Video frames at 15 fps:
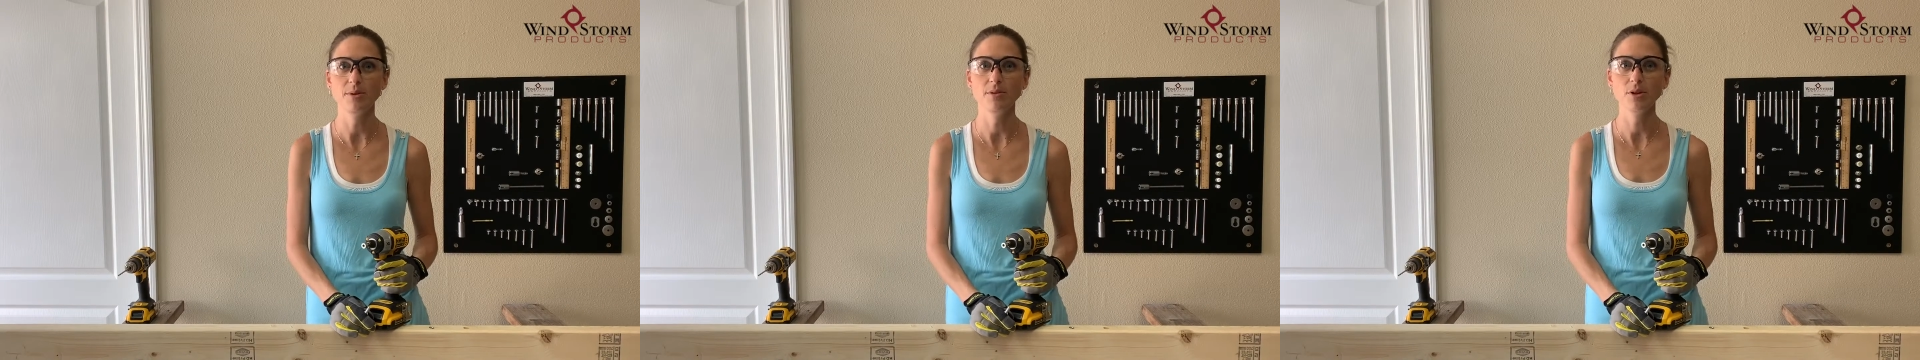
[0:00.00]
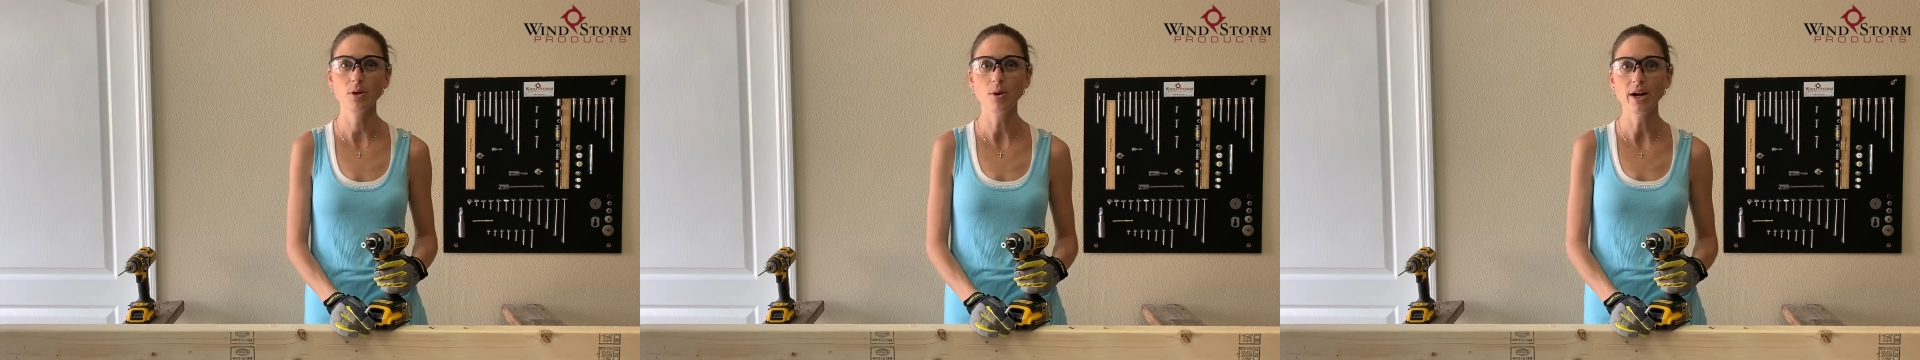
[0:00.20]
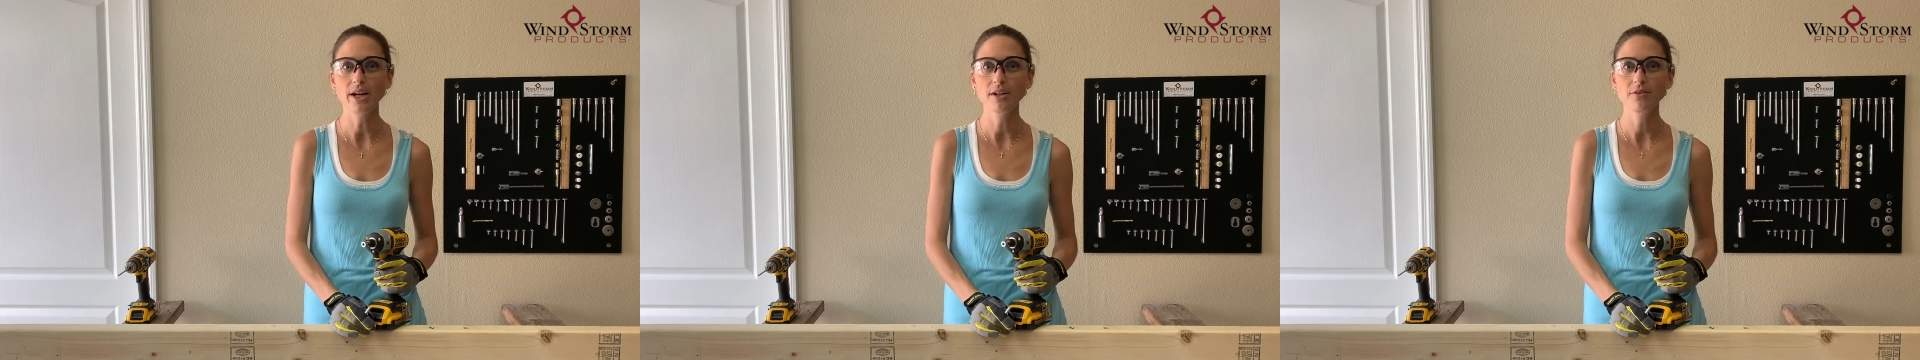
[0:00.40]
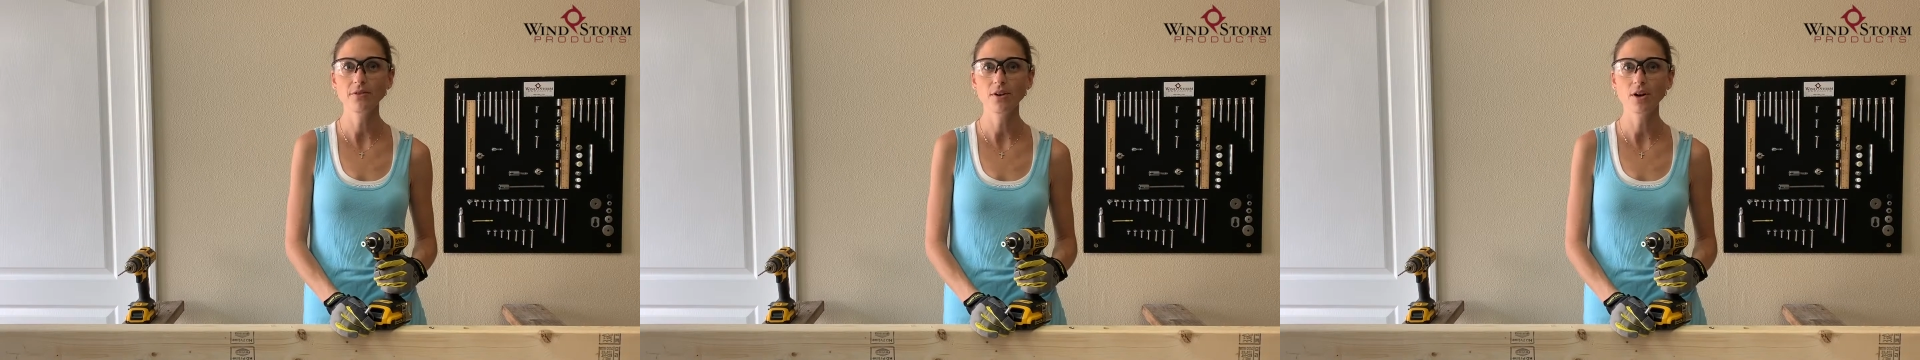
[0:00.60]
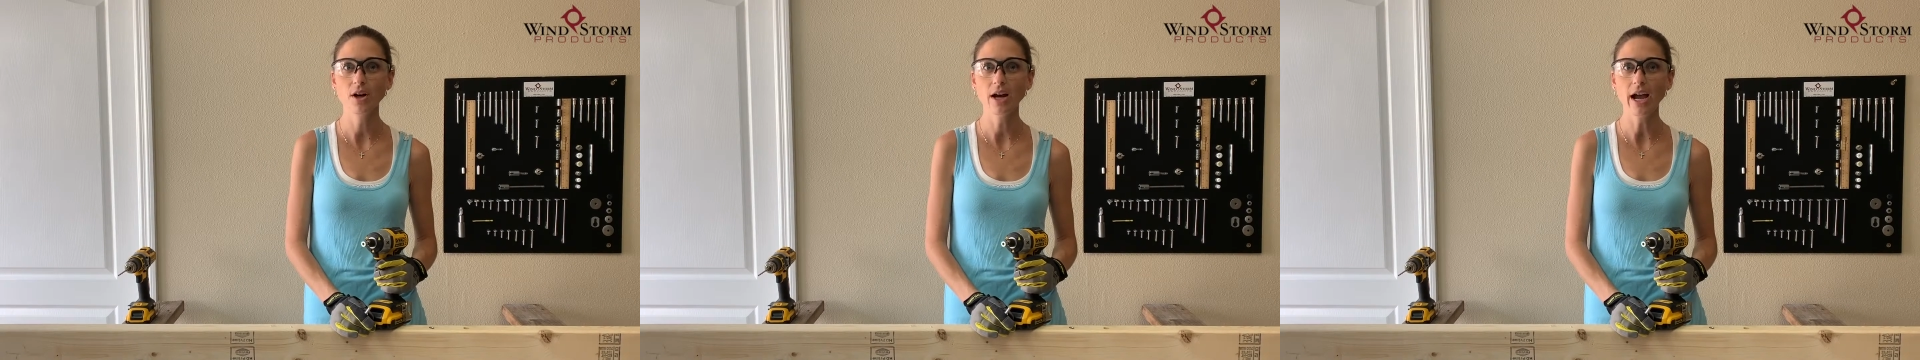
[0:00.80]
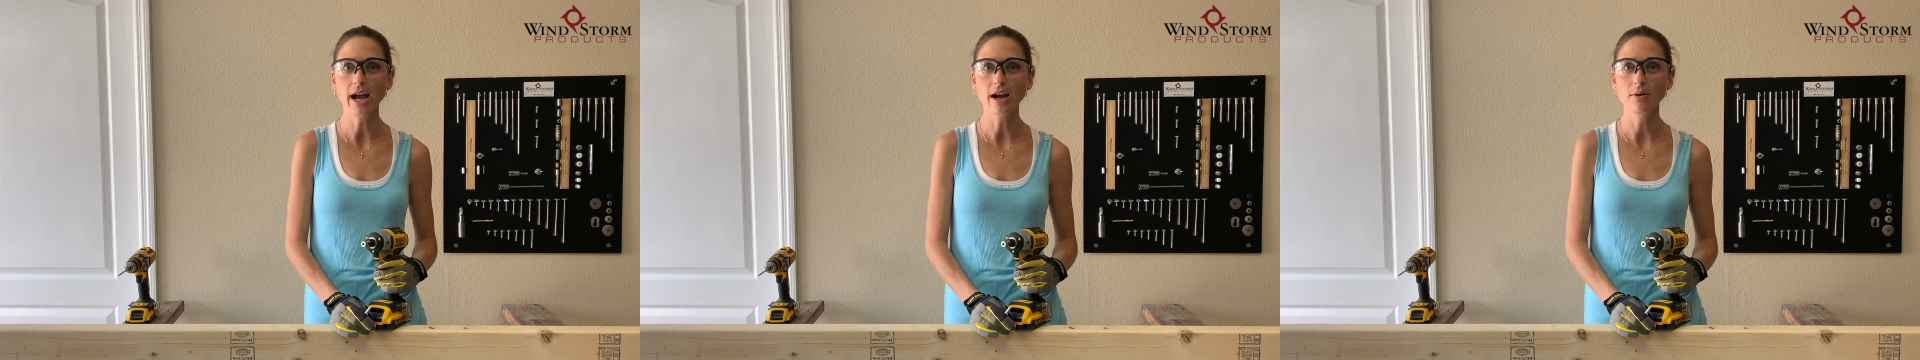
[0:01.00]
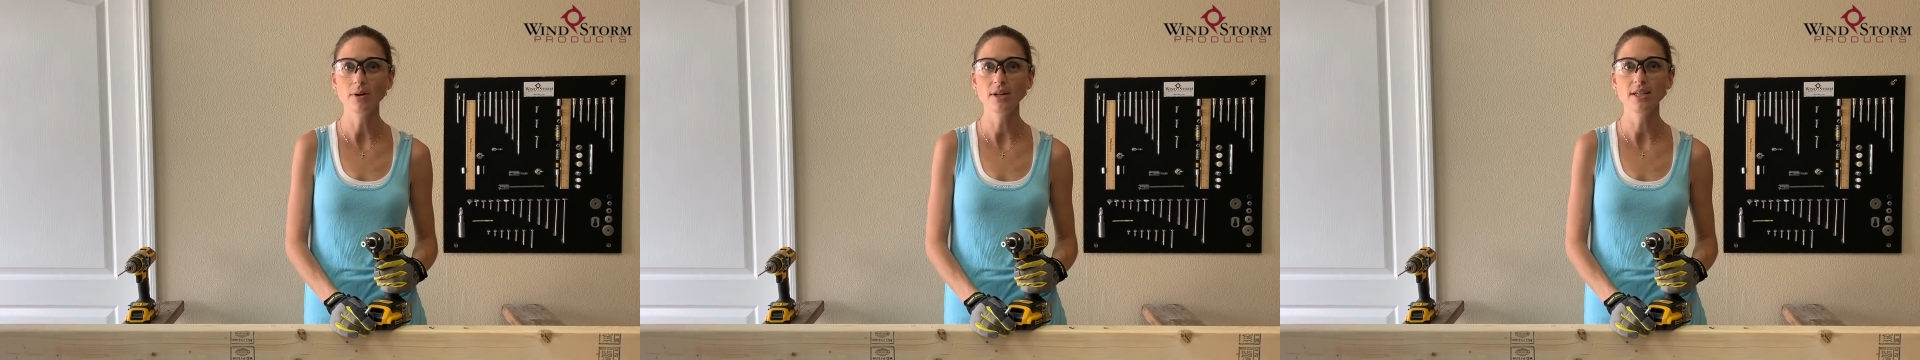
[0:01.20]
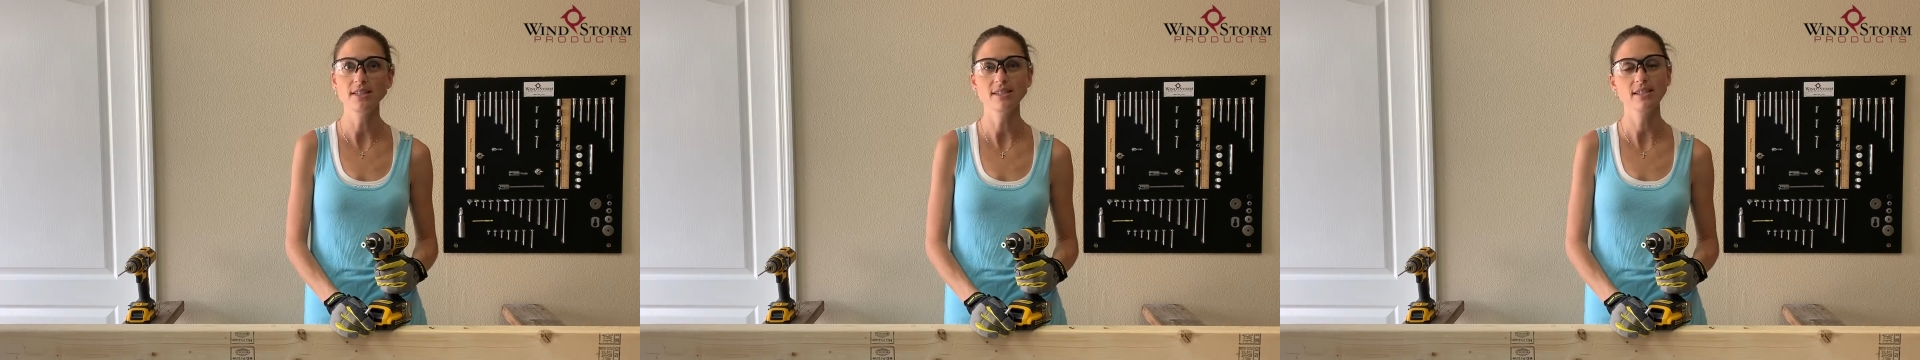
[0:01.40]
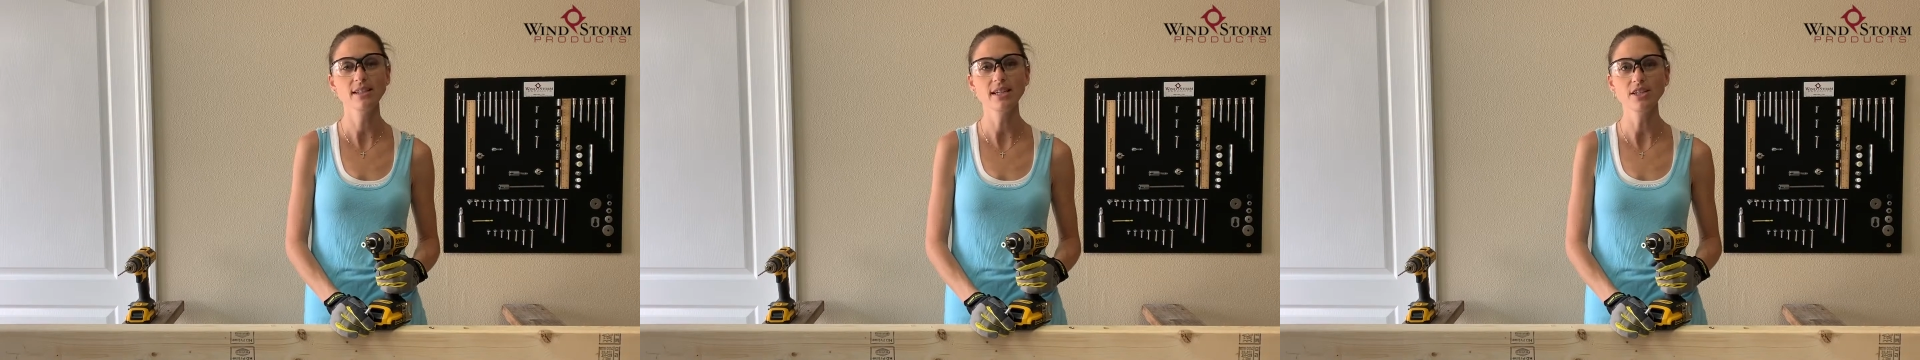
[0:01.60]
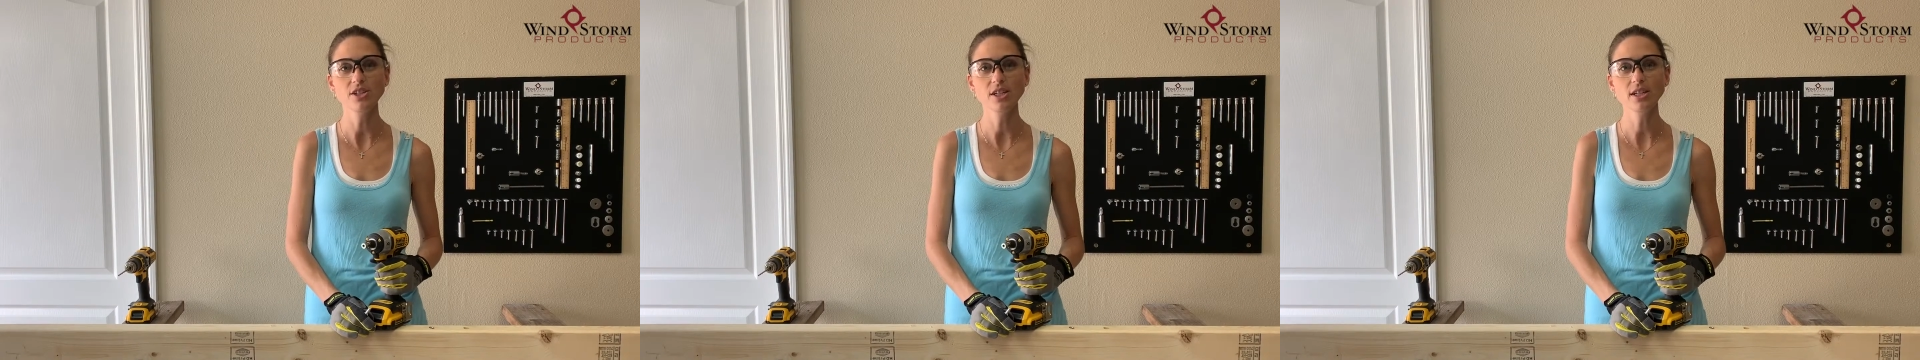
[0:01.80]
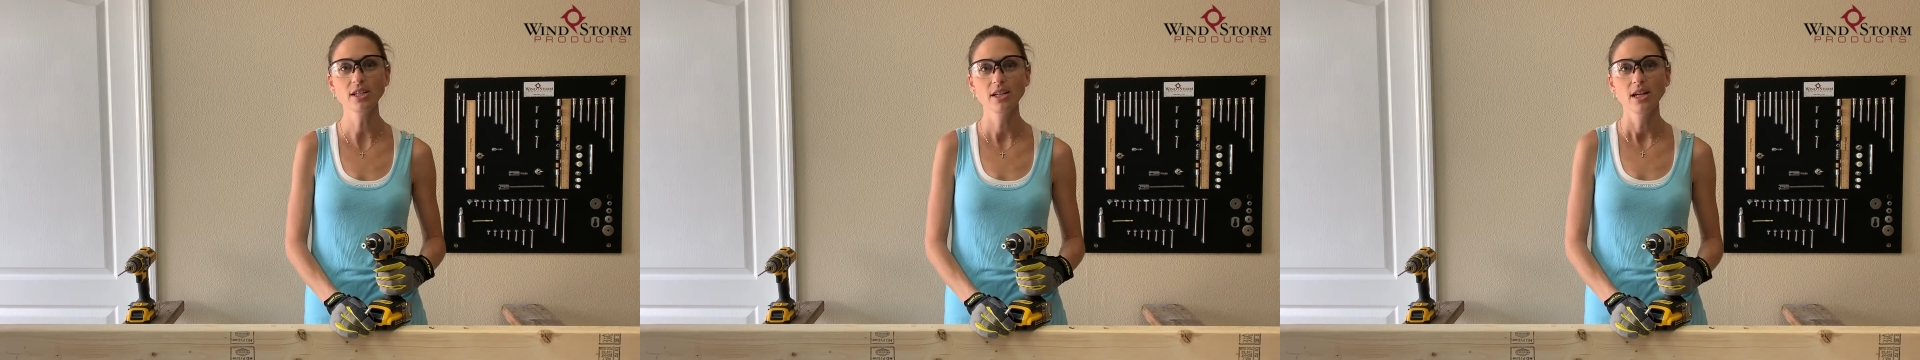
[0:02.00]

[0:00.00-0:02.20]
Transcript: be required for our installation,